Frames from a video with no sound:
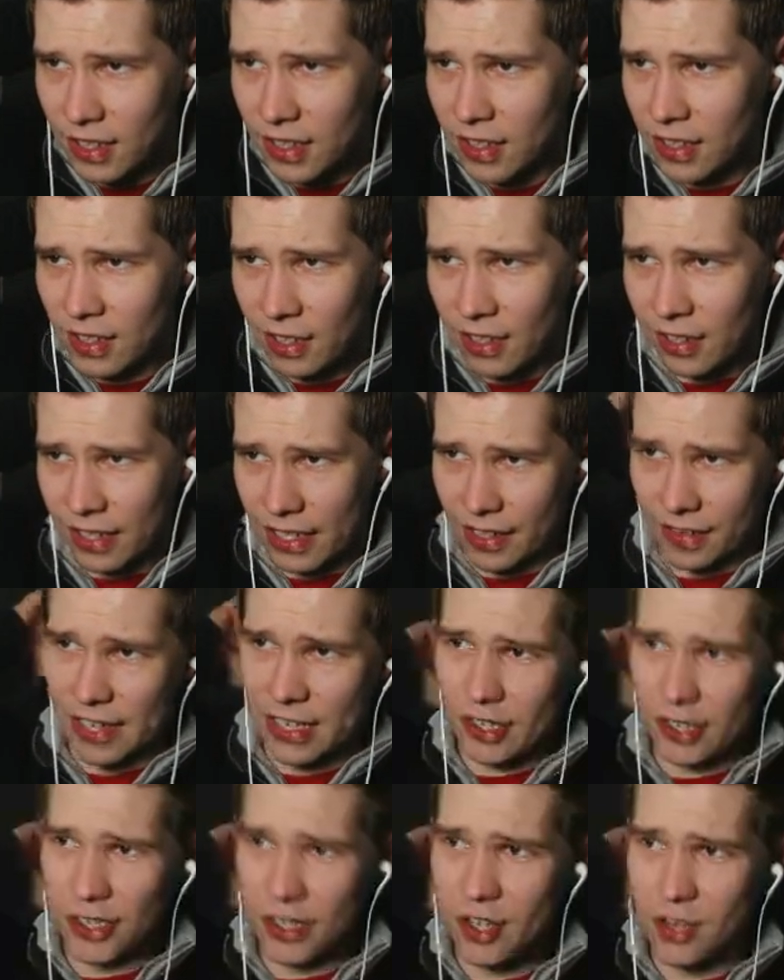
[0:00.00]
Okay,
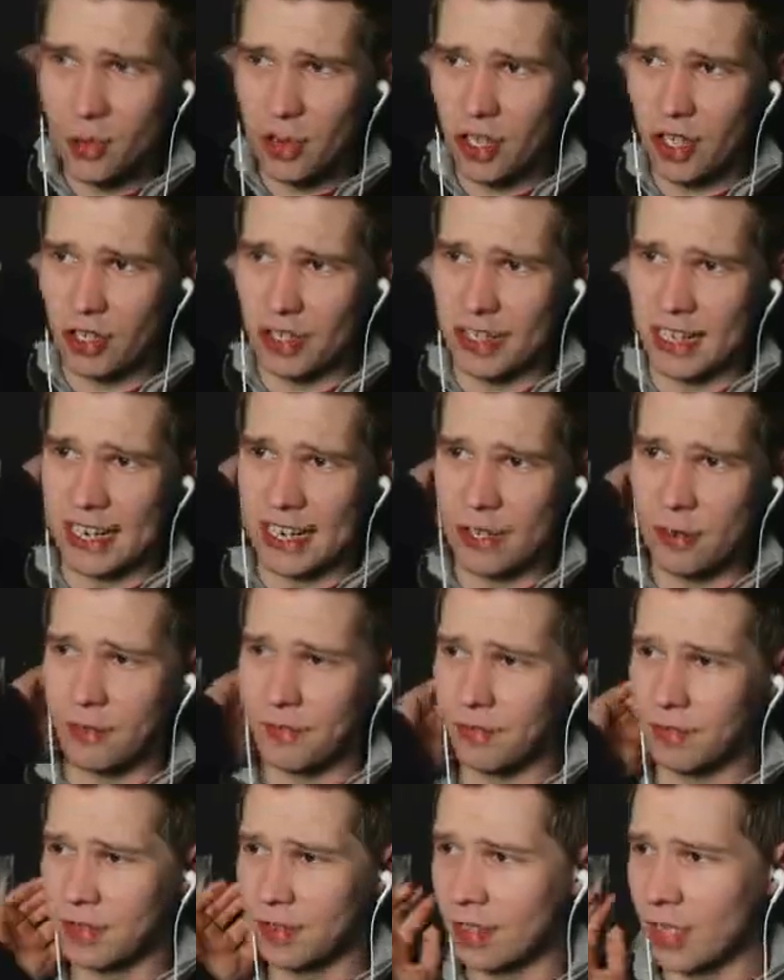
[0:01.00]
that should work now.
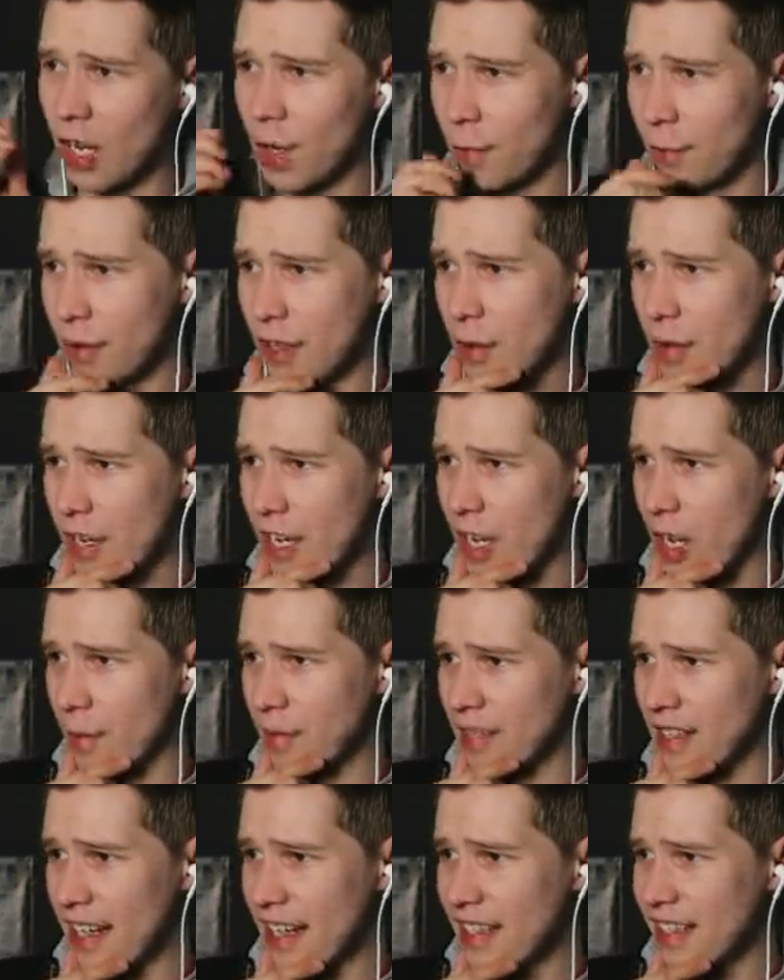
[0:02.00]
Hopefully when it
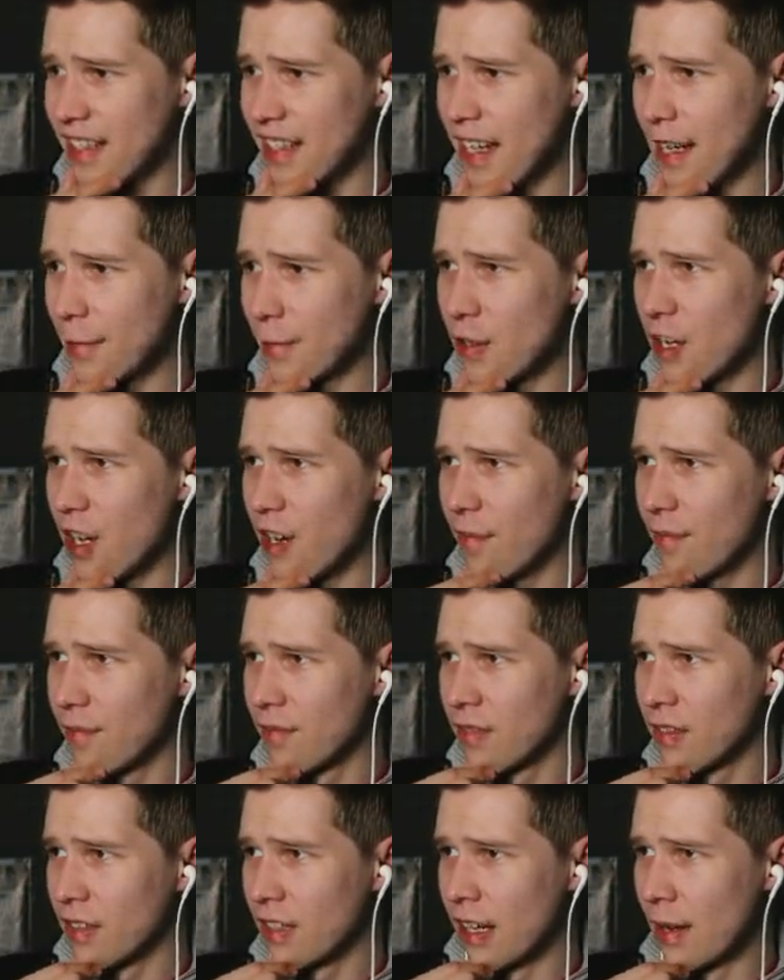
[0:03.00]
updates. If not,
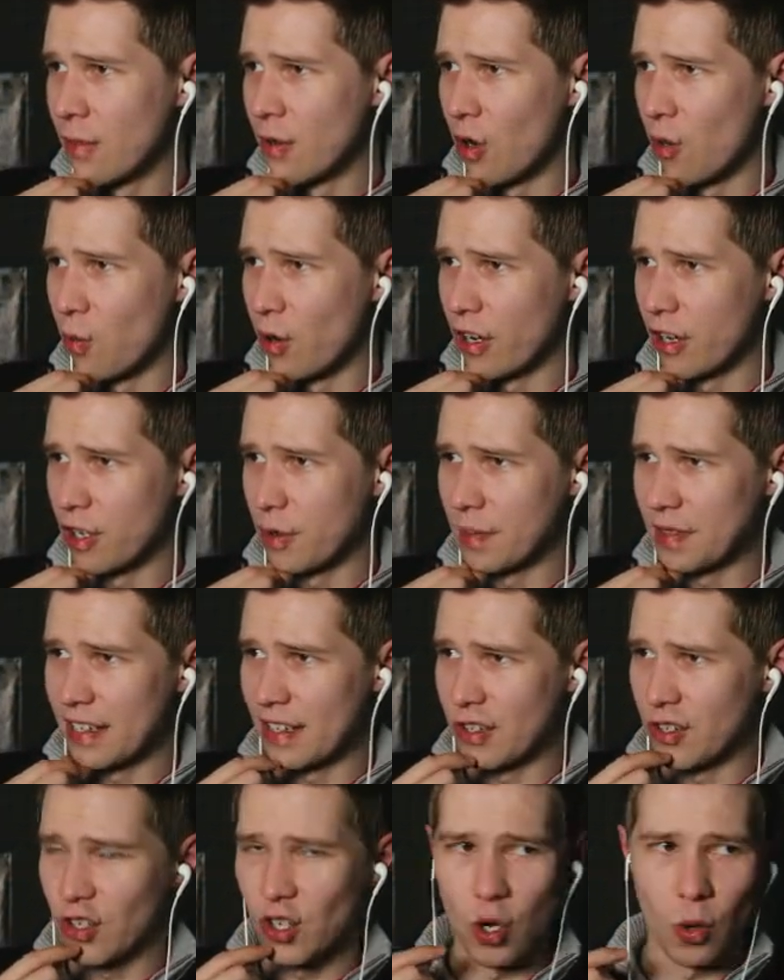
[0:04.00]
I'm not
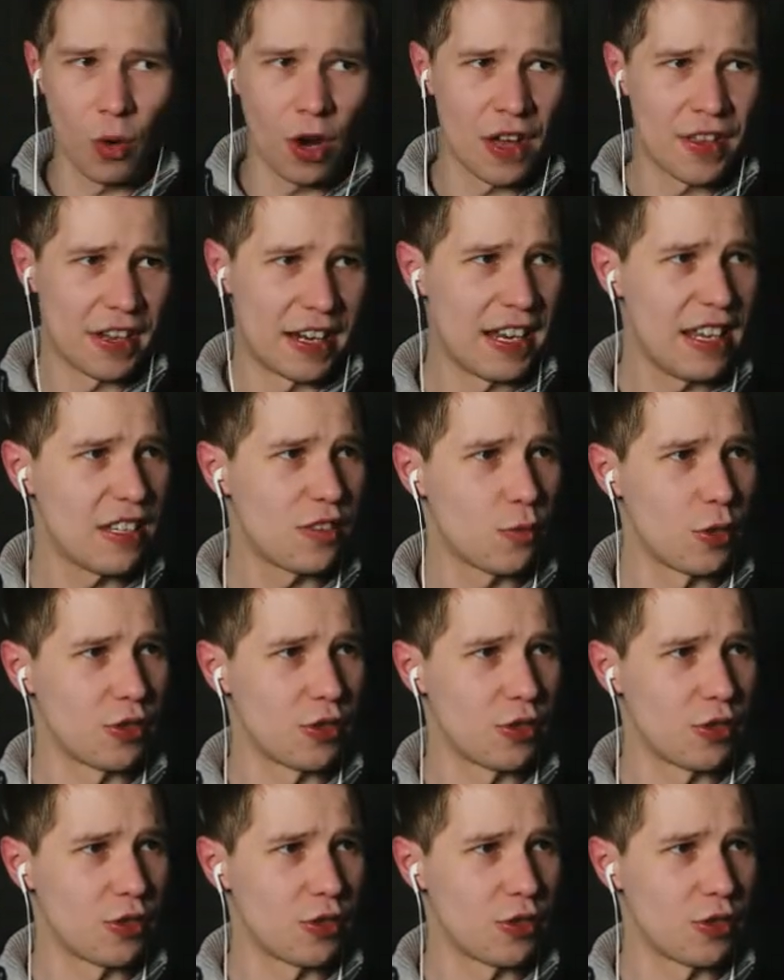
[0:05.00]
100% sure why that is.